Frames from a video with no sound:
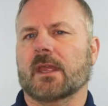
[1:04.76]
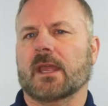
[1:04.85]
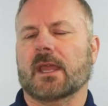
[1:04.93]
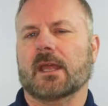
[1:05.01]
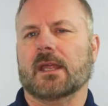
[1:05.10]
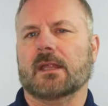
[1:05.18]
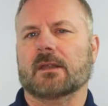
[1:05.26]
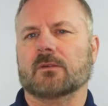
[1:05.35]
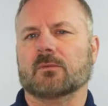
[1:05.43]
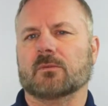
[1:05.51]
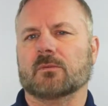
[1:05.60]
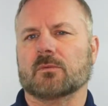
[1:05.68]
and
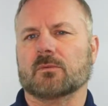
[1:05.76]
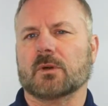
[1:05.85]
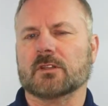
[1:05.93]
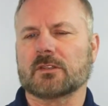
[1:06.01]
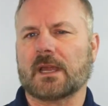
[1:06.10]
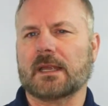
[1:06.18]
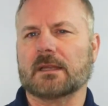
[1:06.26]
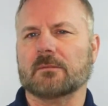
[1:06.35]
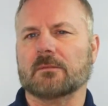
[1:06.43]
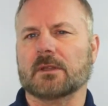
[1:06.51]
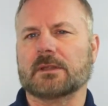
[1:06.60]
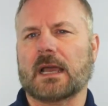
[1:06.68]
once I
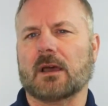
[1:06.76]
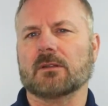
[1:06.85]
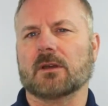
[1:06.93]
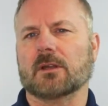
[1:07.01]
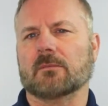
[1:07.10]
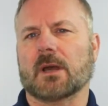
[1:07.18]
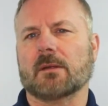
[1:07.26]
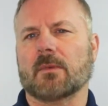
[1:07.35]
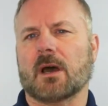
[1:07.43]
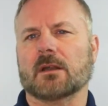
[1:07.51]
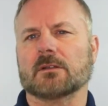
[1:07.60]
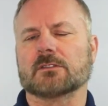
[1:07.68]
downloaded my
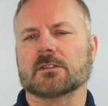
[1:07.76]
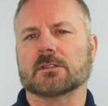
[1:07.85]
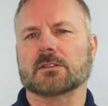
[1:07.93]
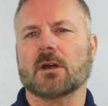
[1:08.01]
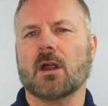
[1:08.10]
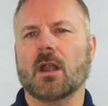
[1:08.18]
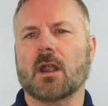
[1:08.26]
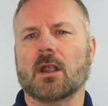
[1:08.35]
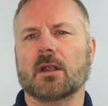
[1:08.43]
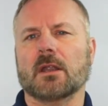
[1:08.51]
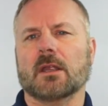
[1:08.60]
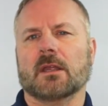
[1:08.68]
model to the
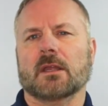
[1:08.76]
car